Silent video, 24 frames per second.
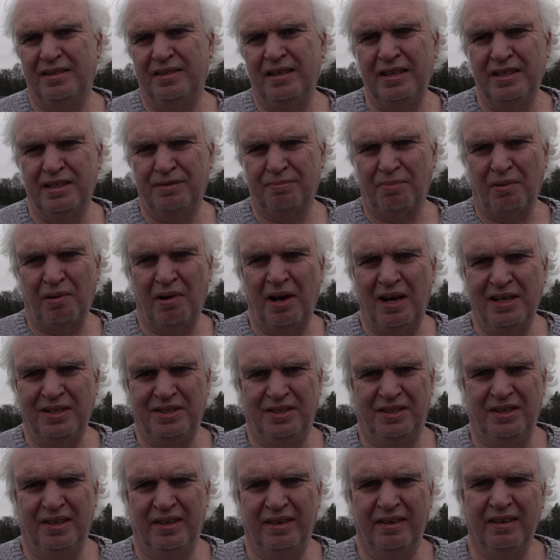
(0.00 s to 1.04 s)

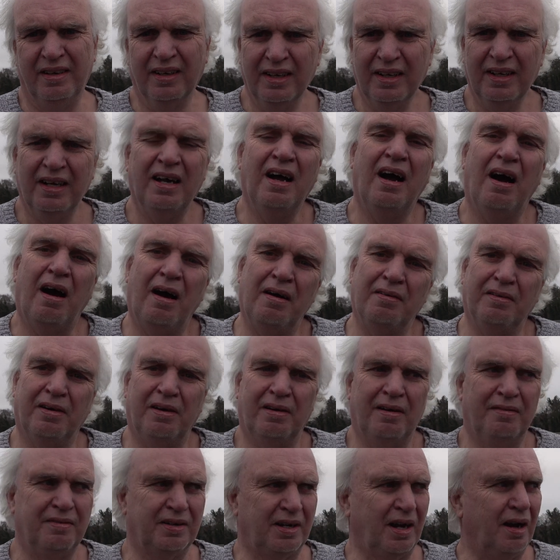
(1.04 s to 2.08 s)
inspiration, I'm going
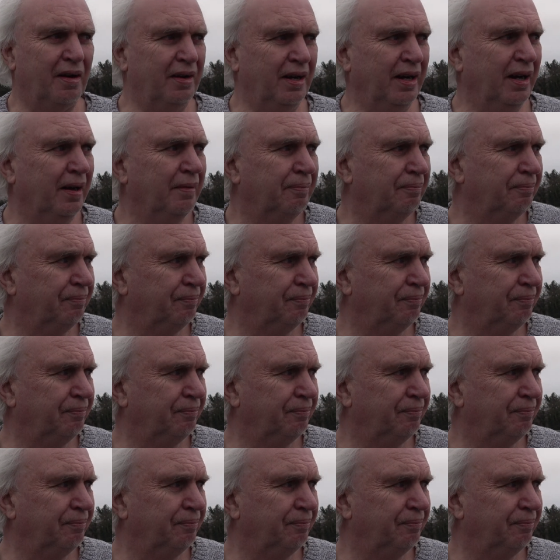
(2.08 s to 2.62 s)
to have a go at it.